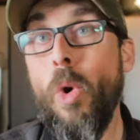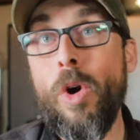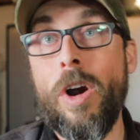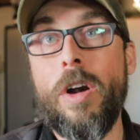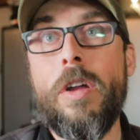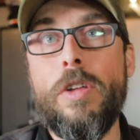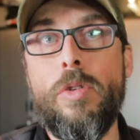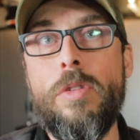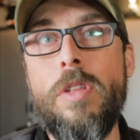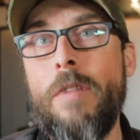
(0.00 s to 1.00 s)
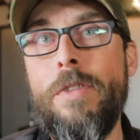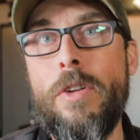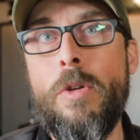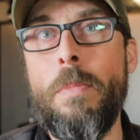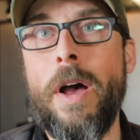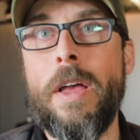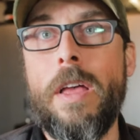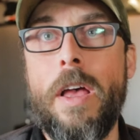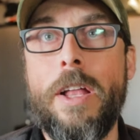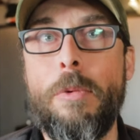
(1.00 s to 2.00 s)
Or you love your new bike
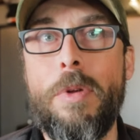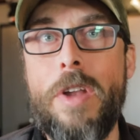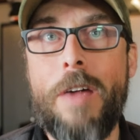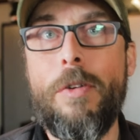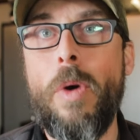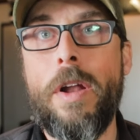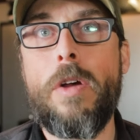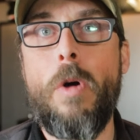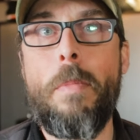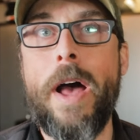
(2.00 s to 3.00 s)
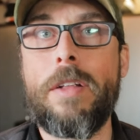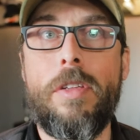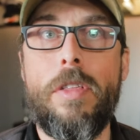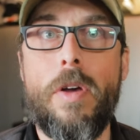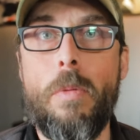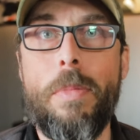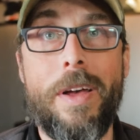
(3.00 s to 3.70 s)
and you would never want to go back to the old